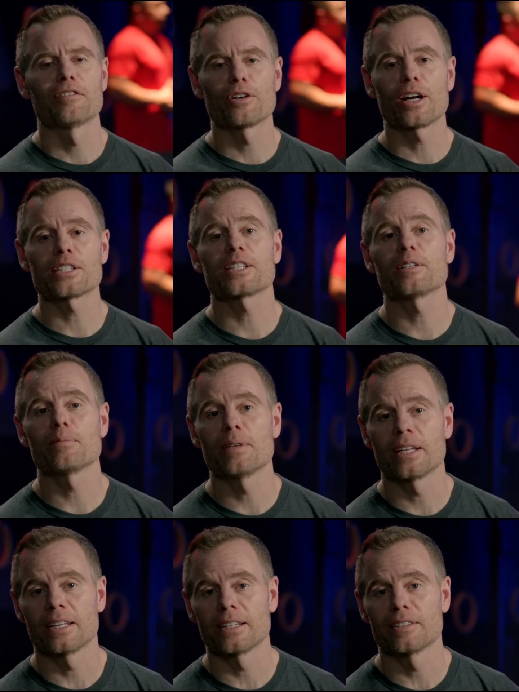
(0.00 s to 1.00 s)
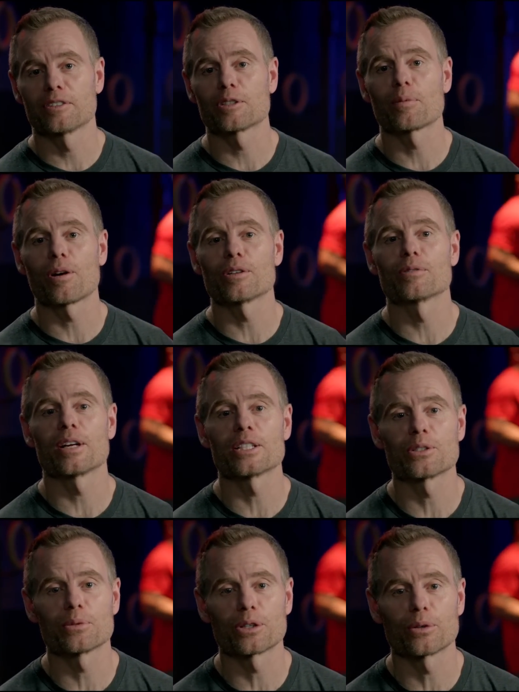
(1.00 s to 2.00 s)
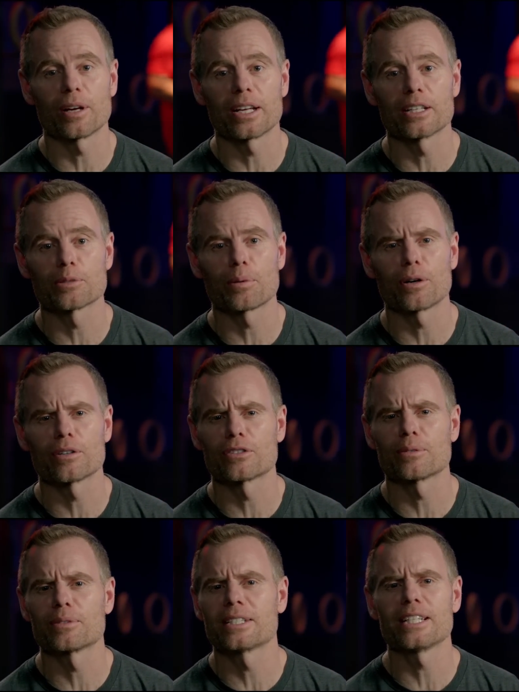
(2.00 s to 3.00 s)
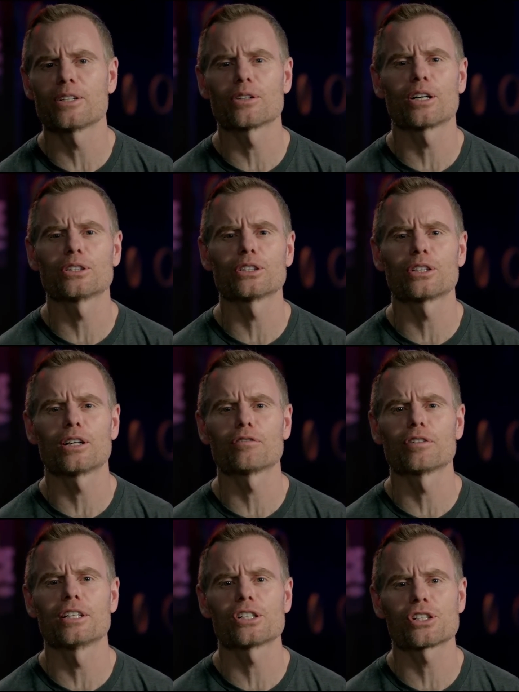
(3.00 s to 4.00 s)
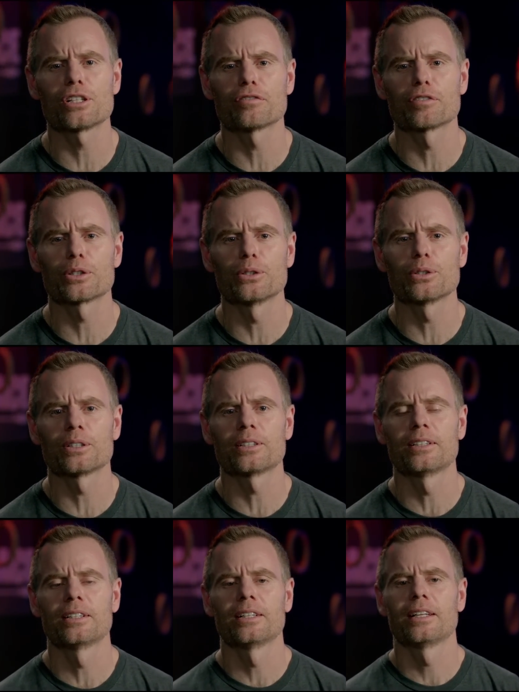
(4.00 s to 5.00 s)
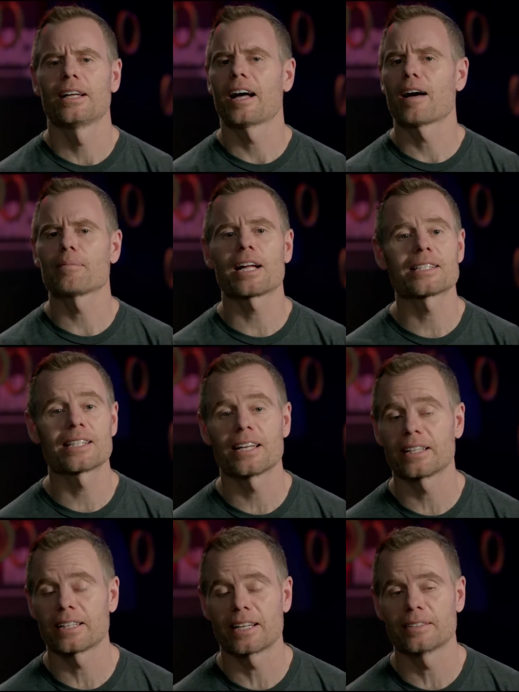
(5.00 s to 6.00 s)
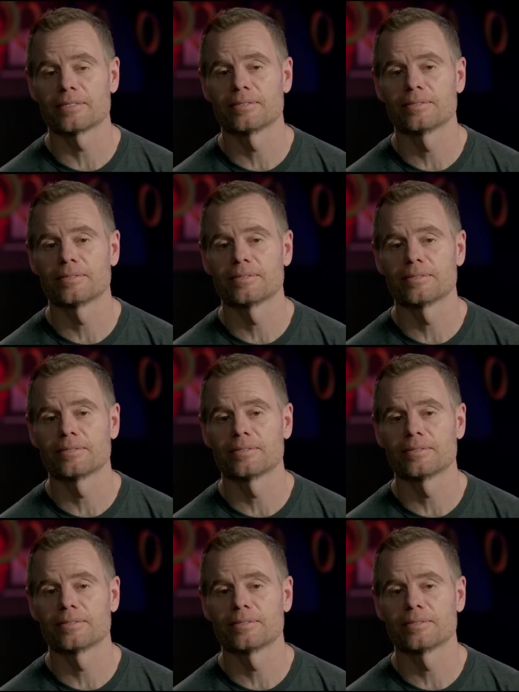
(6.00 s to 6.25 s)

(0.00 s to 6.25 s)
You're asking me if the Spartan races were created as part of some secret undercover initiative for Google? I'm not saying that.